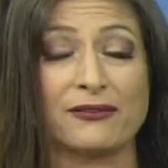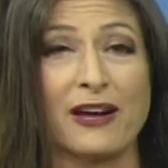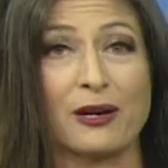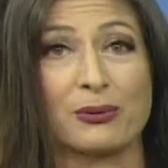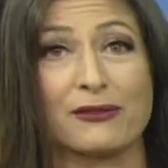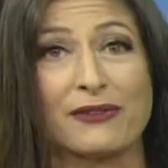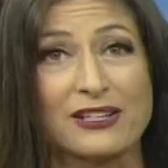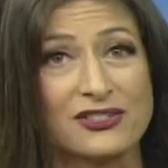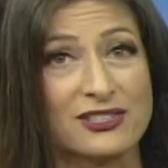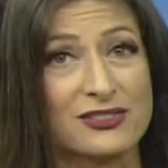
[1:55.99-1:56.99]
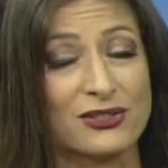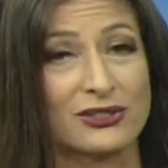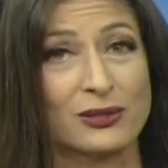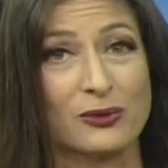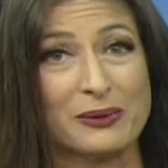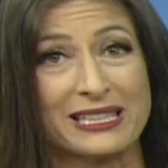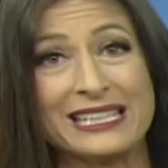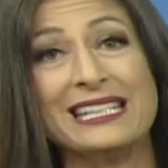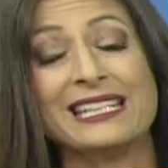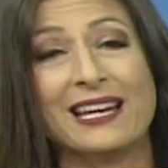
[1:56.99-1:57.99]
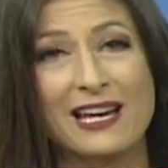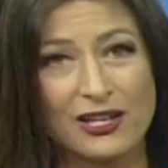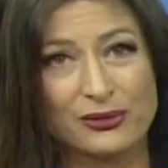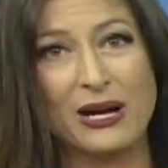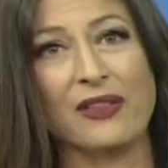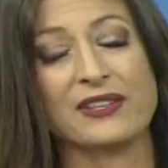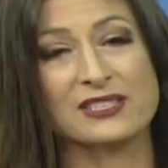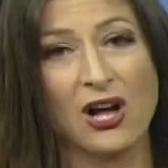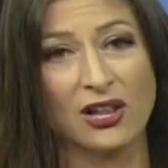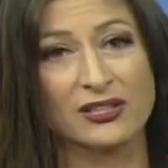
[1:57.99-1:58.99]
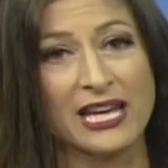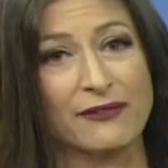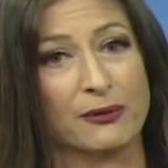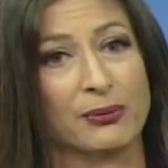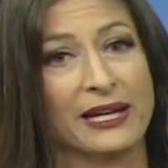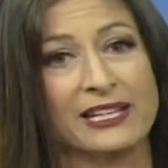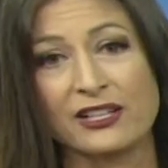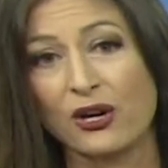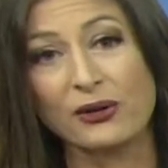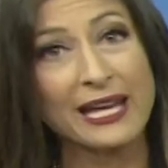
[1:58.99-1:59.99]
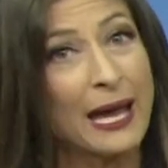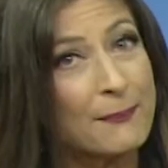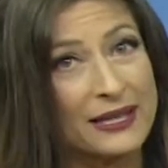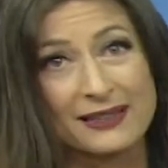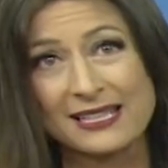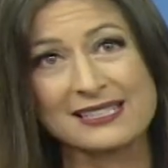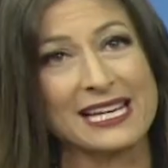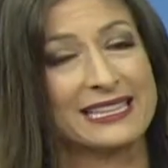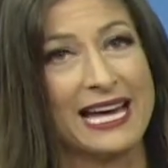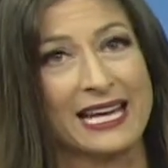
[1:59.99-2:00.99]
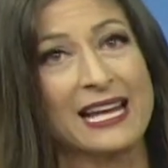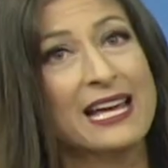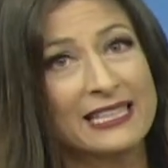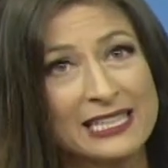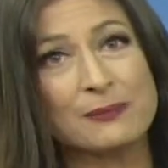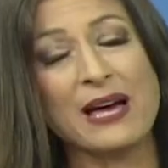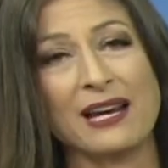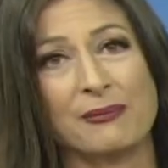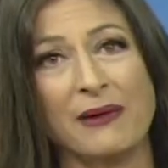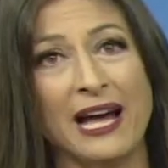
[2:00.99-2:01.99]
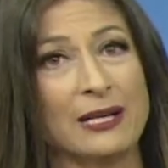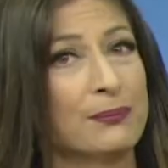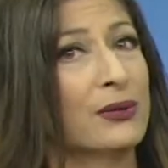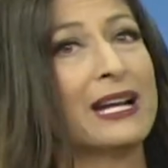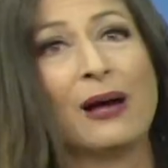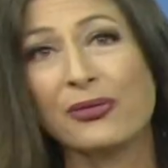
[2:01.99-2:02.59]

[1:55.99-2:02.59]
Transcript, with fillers: Fire prevention certainly will be key throughout this holiday. If you're planning to go camping, things like that, keep that in mind. Put out